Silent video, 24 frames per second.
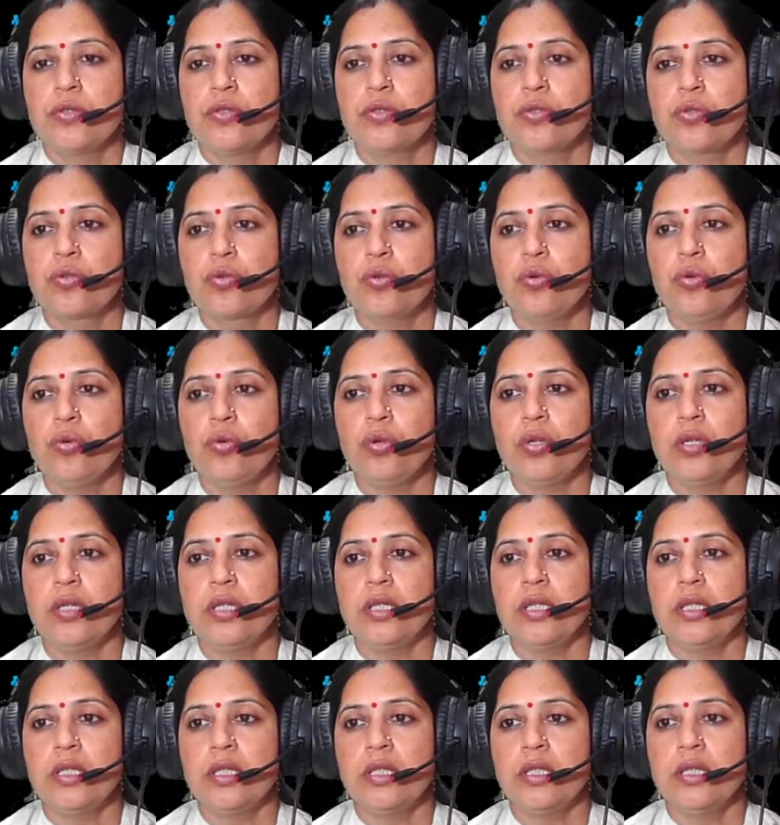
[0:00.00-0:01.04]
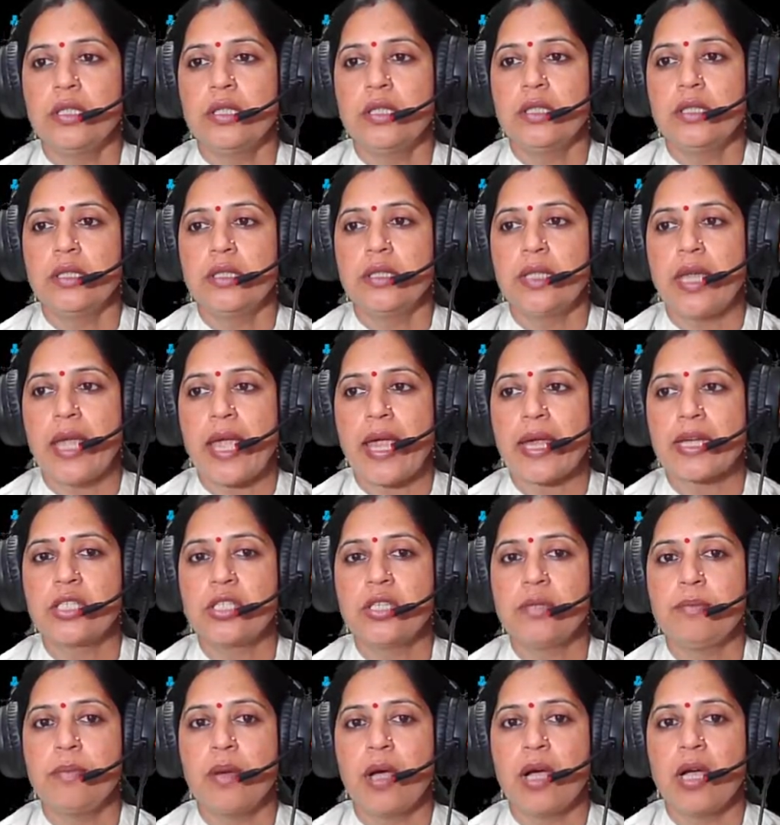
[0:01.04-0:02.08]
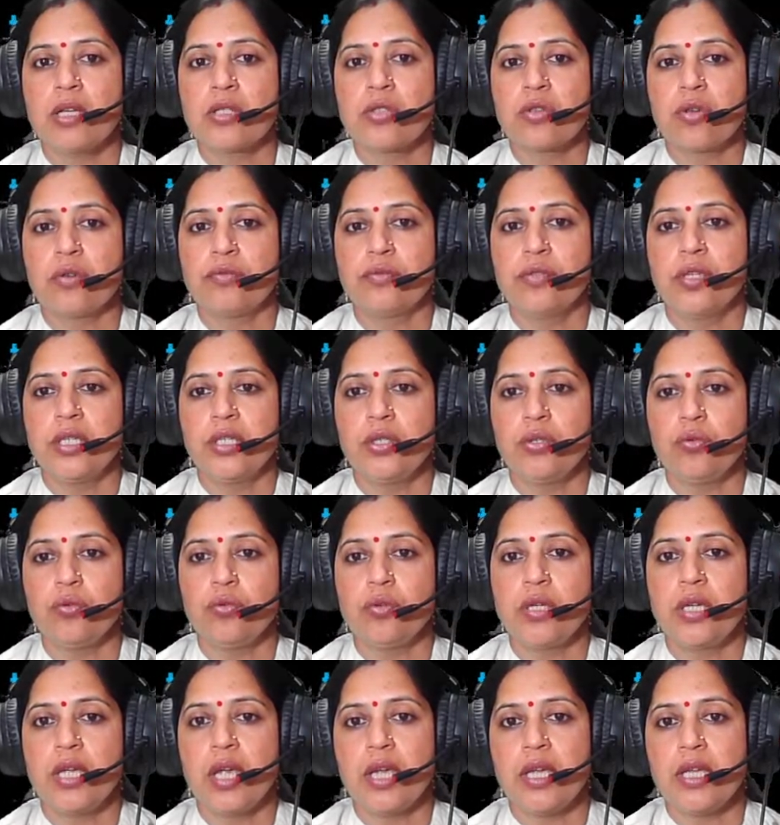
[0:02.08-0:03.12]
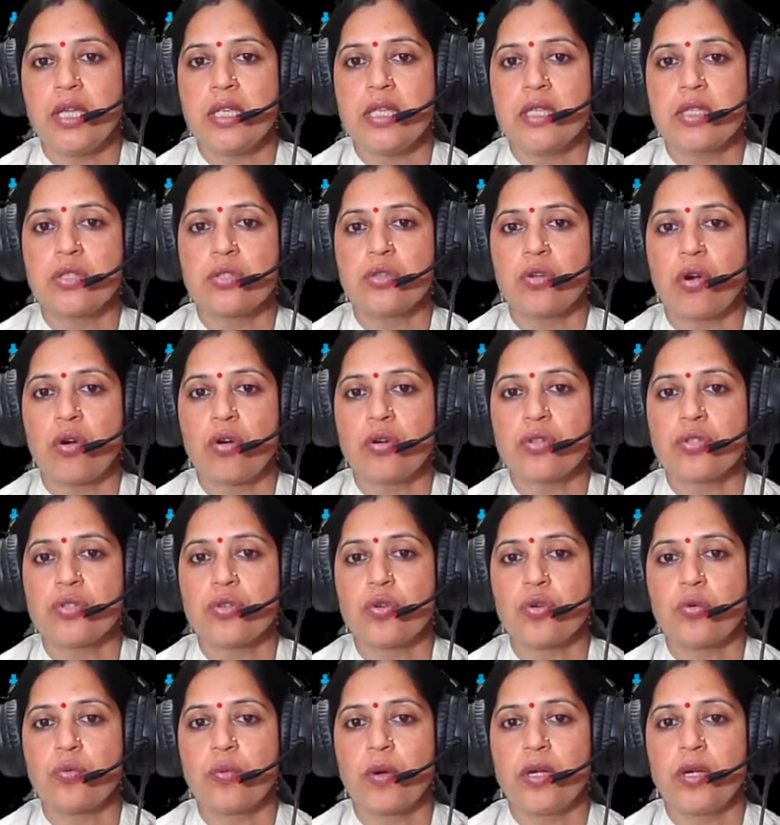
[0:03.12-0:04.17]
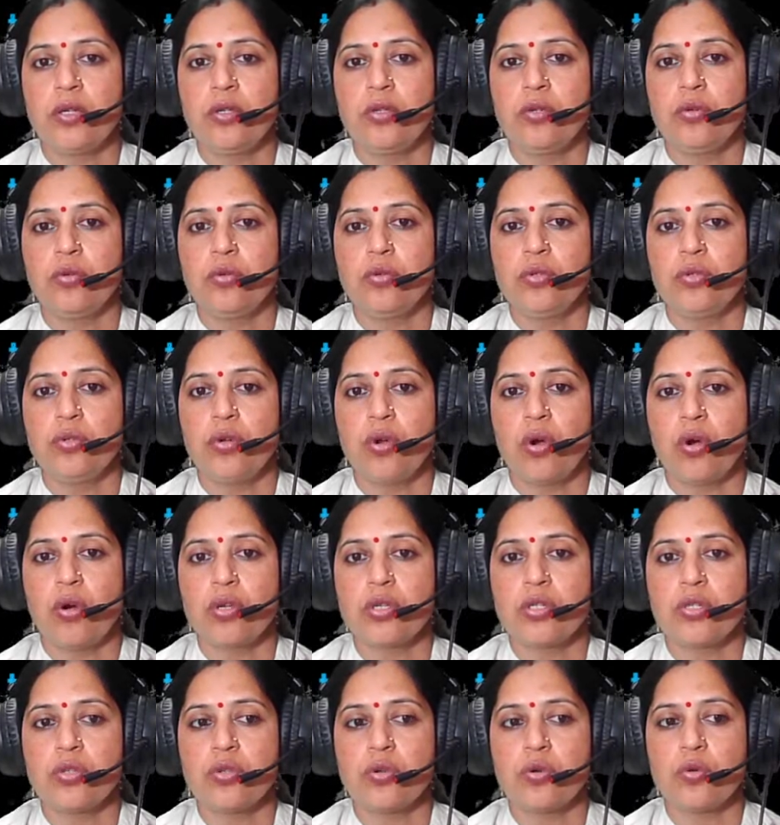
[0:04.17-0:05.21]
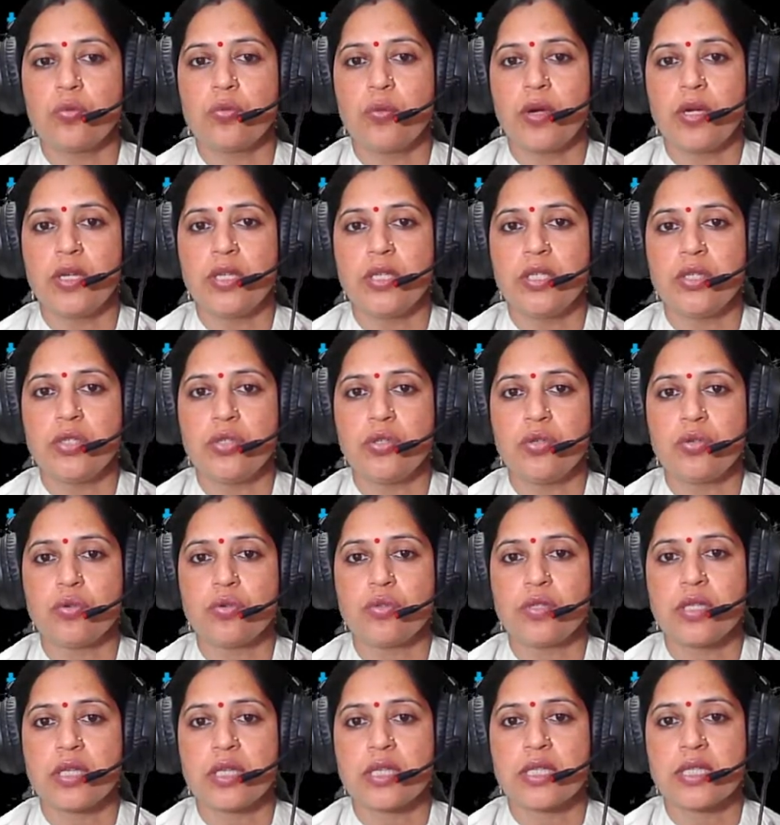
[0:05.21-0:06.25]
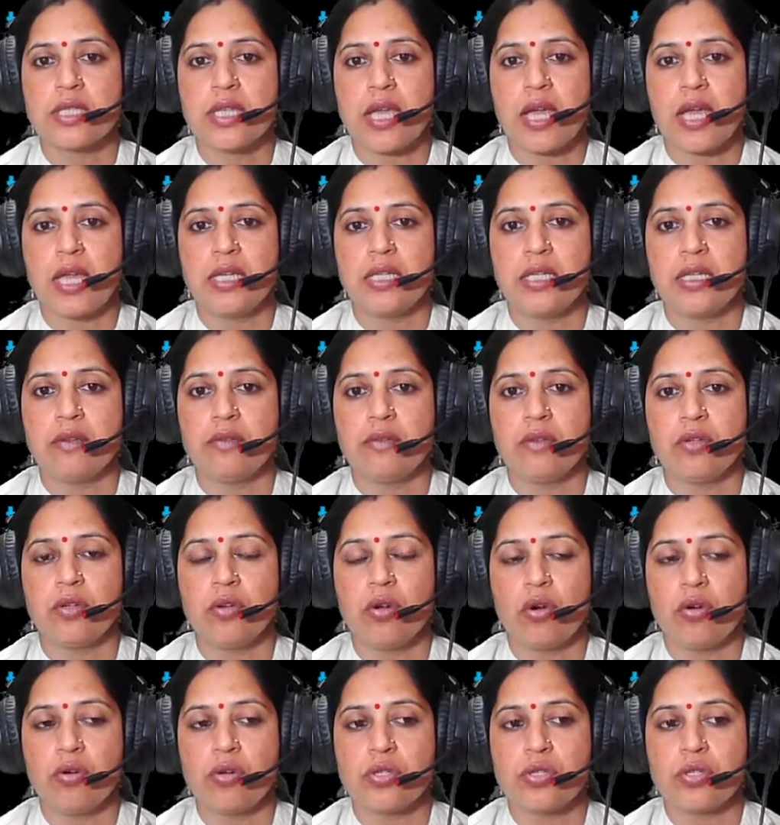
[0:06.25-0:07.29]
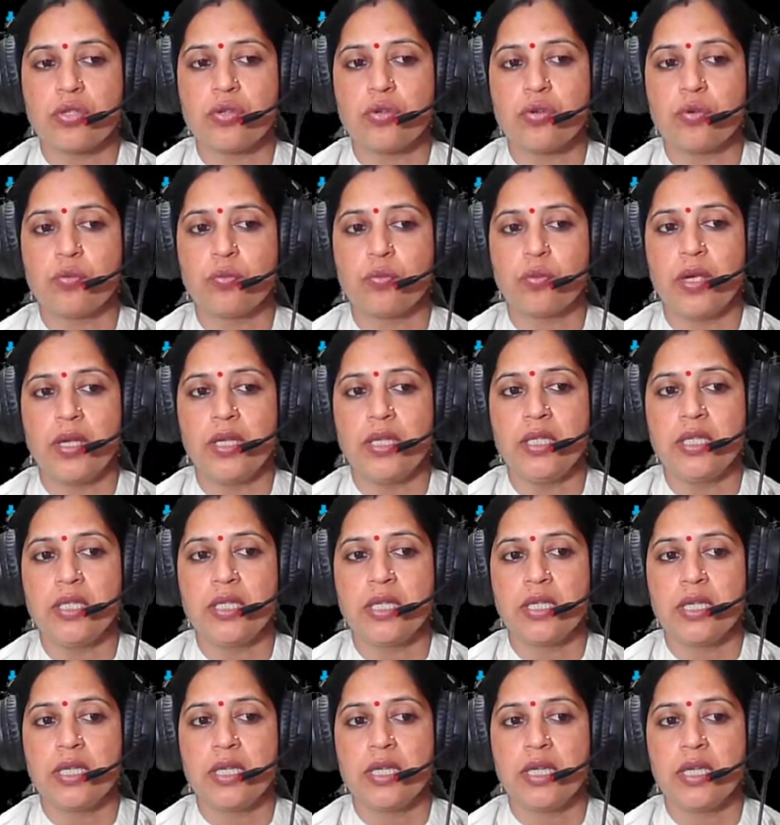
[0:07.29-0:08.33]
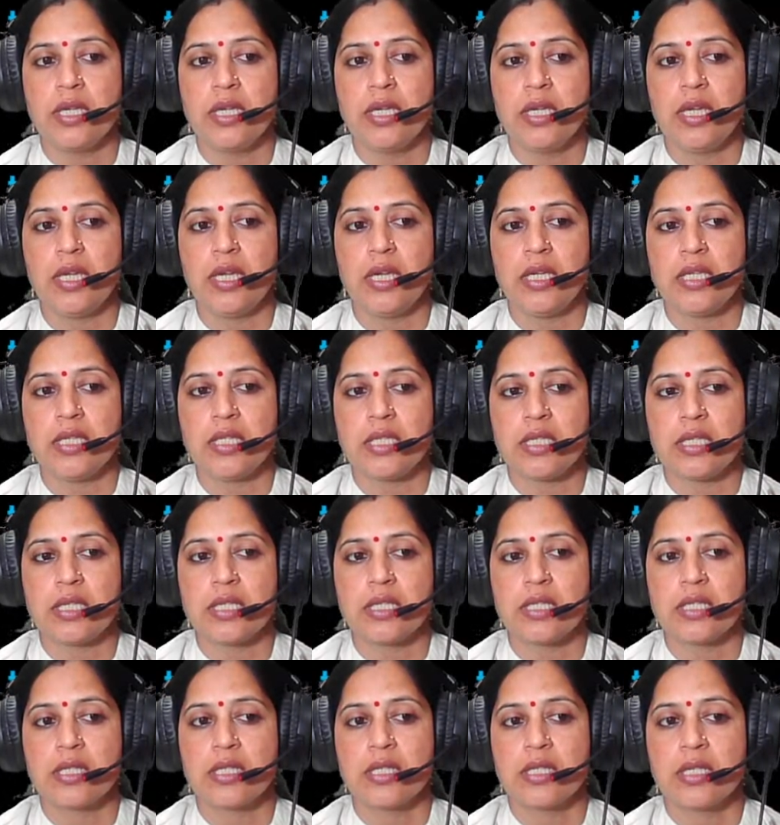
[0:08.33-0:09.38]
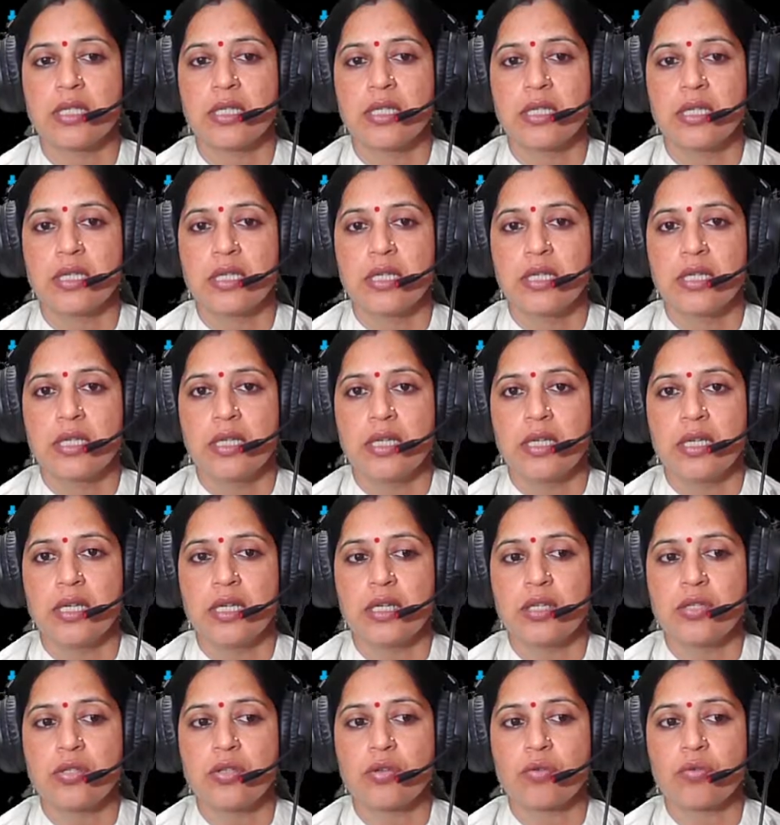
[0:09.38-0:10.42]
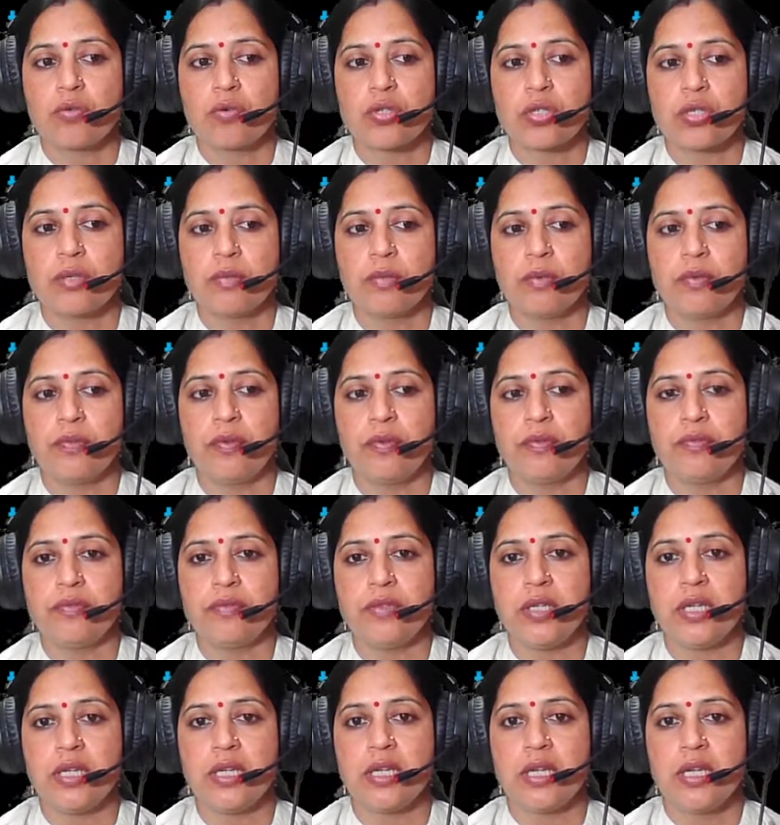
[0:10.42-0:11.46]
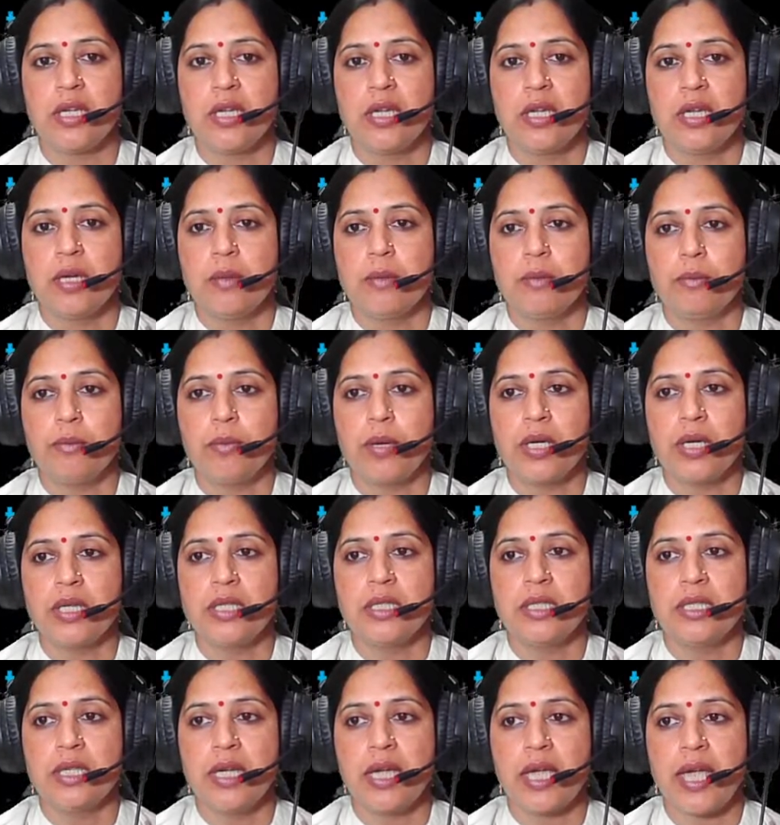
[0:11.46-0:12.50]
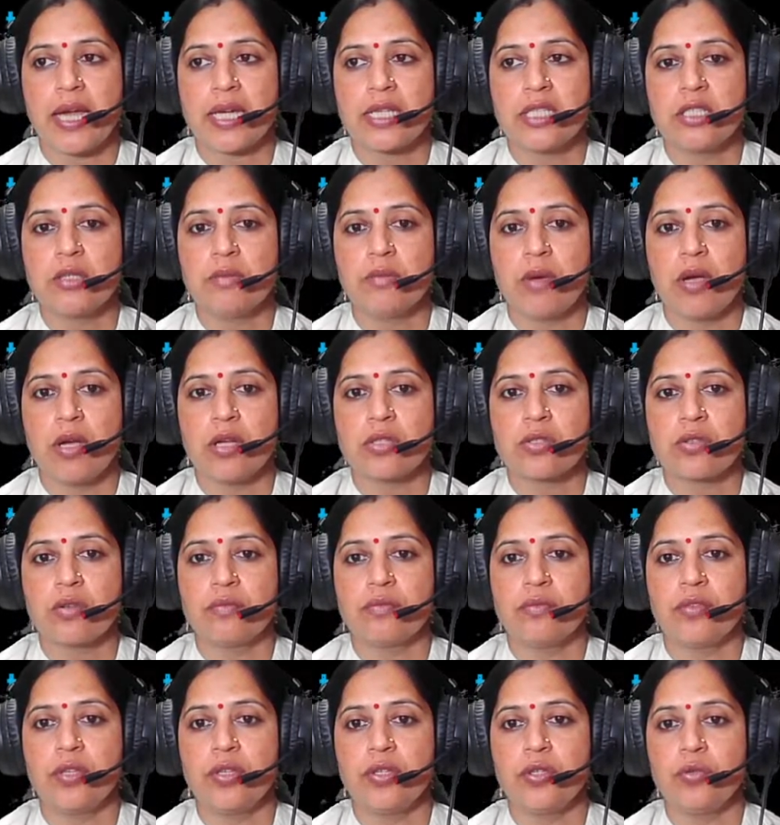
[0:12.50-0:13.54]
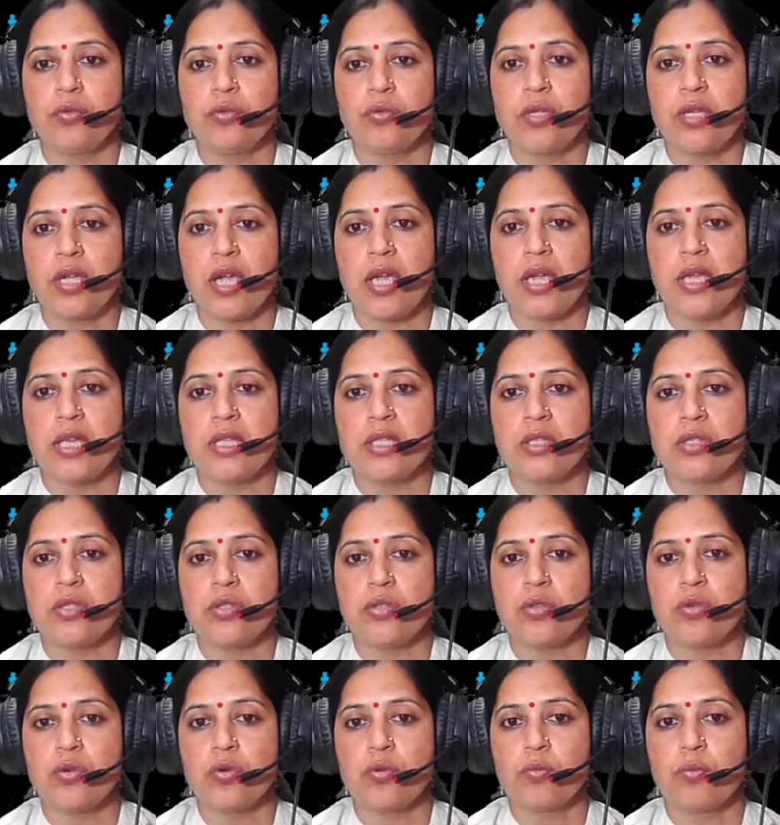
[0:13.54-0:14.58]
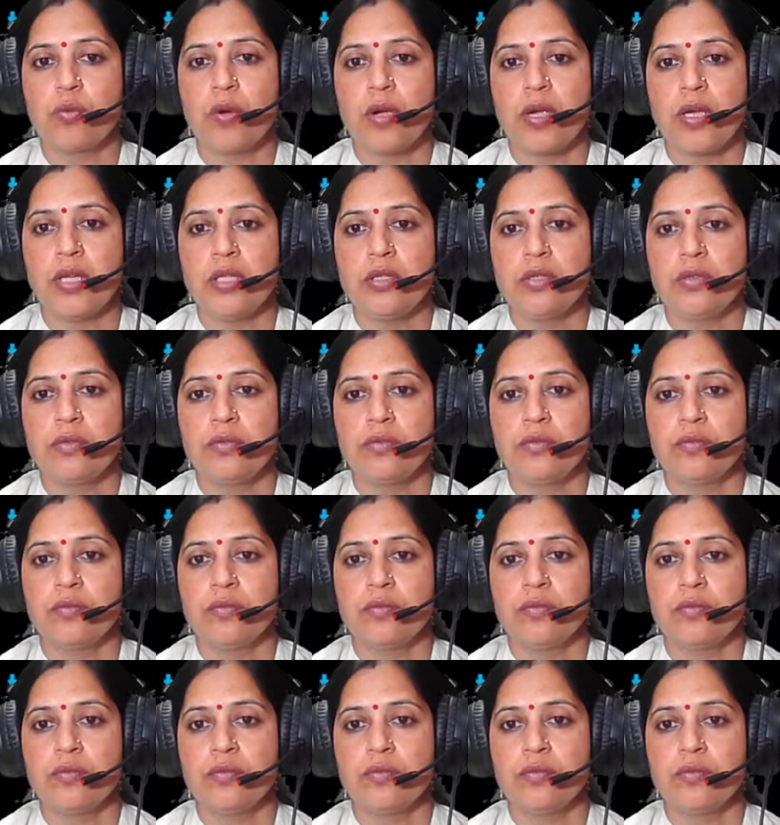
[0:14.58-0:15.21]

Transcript: So the active mass of the urea is not 0.2, not 0.06 and even not 0.8. It is your question number 15. But the active mass of the urea is 0.4.